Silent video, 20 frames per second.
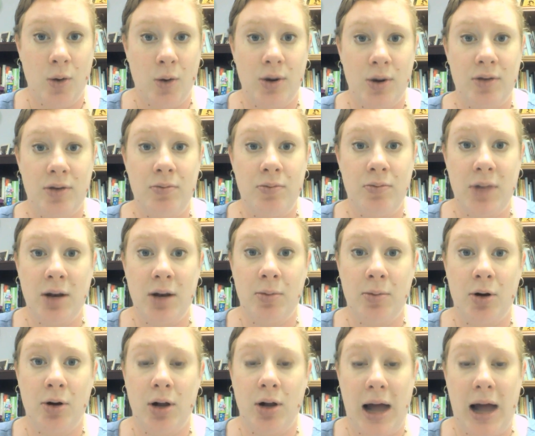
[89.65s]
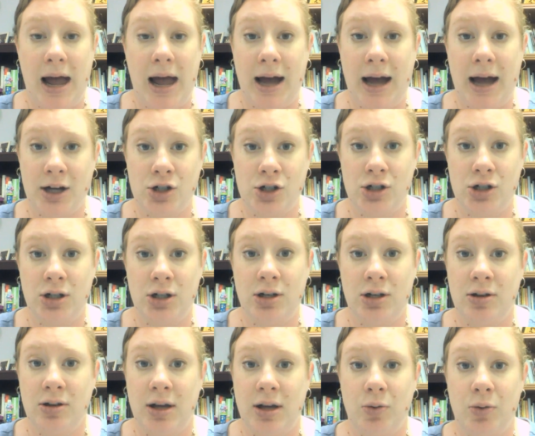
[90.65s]
with minimal
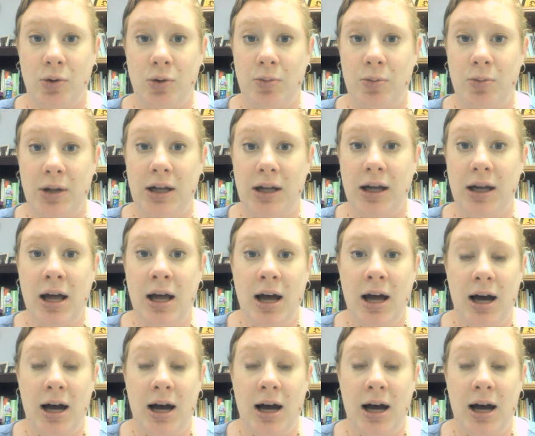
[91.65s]
action that would be